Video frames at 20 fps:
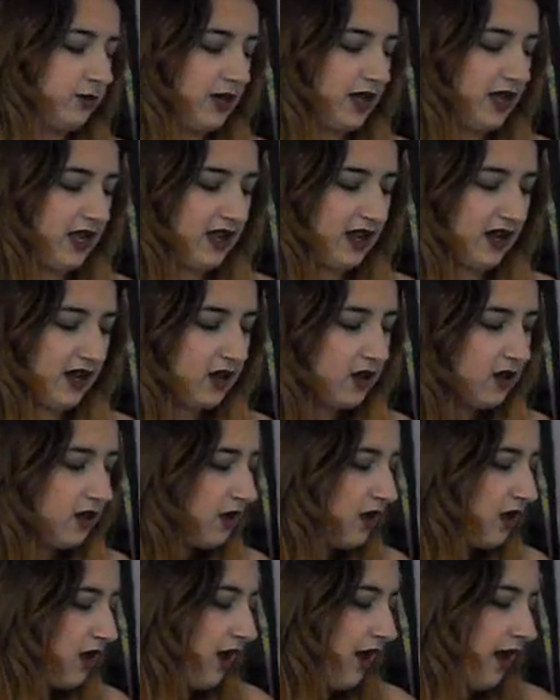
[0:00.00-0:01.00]
bit here,
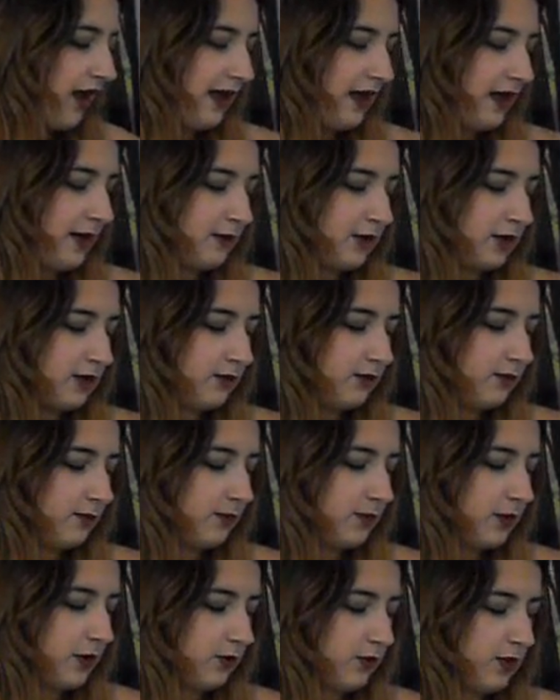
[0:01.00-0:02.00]

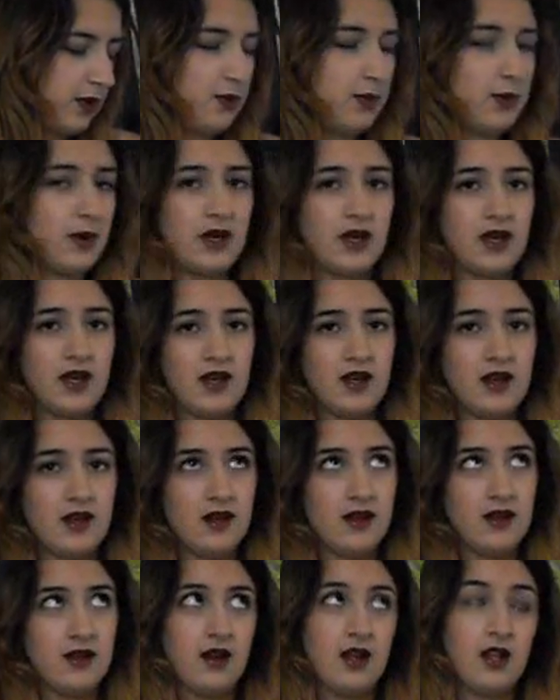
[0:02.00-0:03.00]
but we
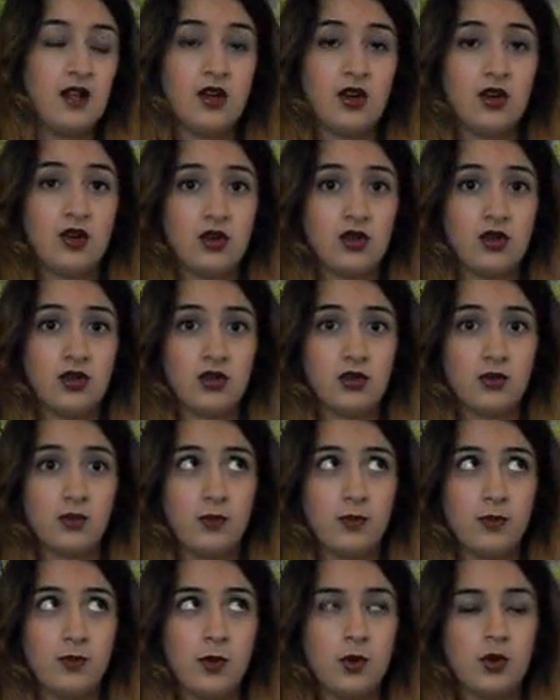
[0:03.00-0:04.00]
were along
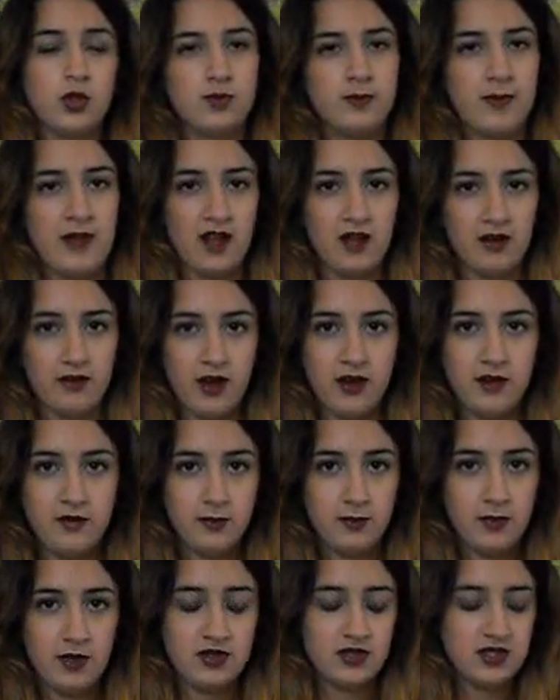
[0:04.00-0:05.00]
Portobello Road
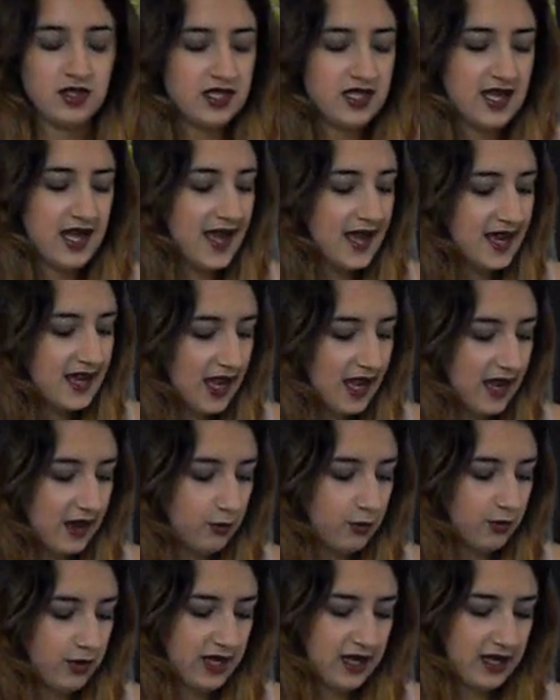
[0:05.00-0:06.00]
for most of the day,
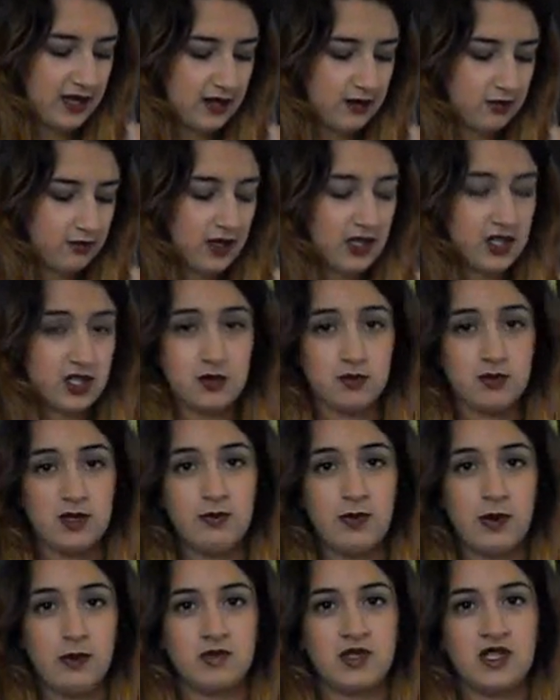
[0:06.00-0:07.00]
and we randomly
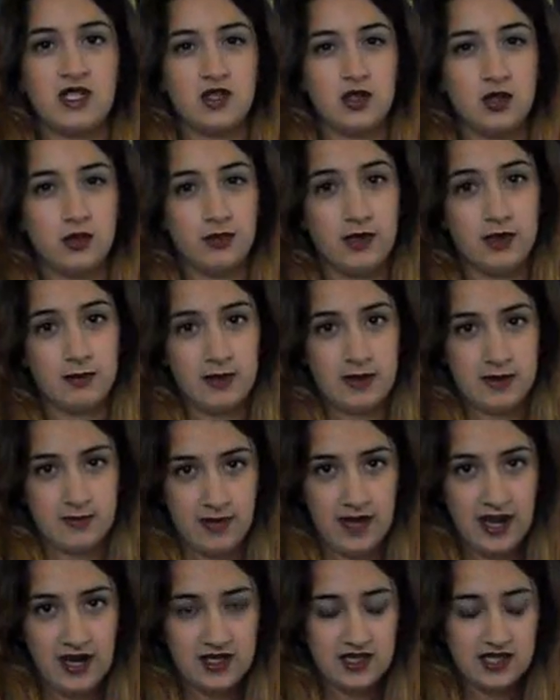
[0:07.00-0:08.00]
bumped into a Rigby
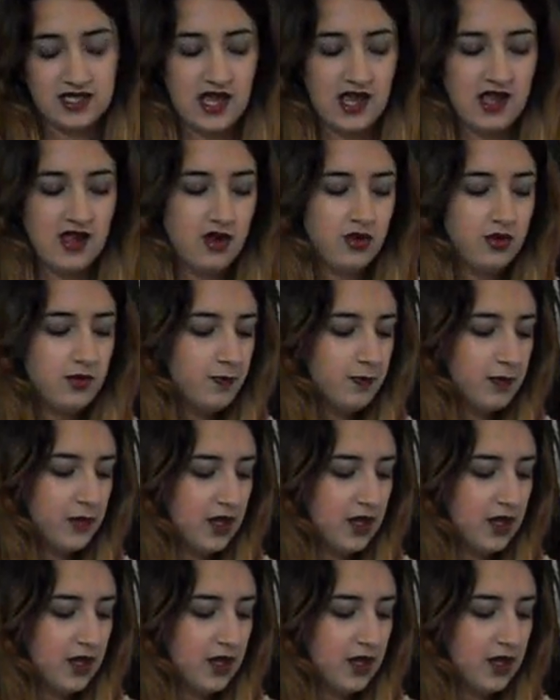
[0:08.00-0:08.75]
Peller sale,